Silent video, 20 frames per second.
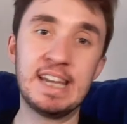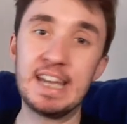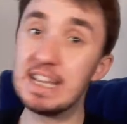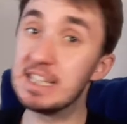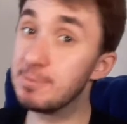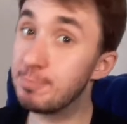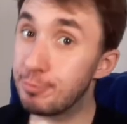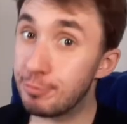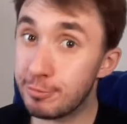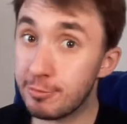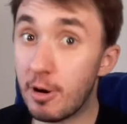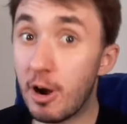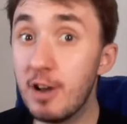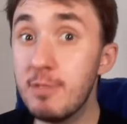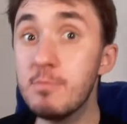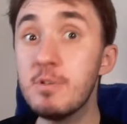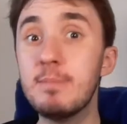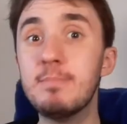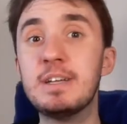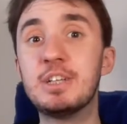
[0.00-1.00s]
Its
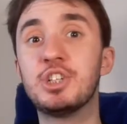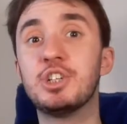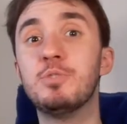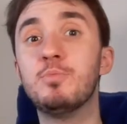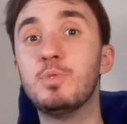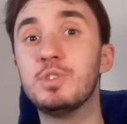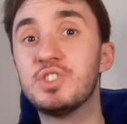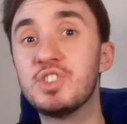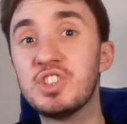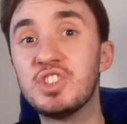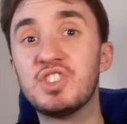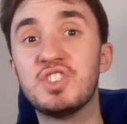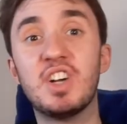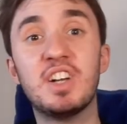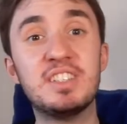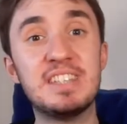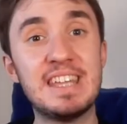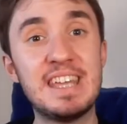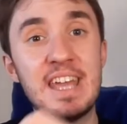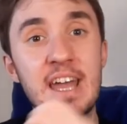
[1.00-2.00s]
primary mission was to
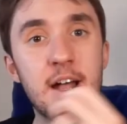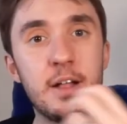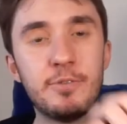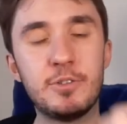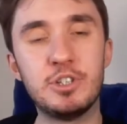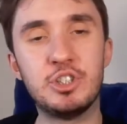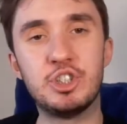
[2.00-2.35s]
study the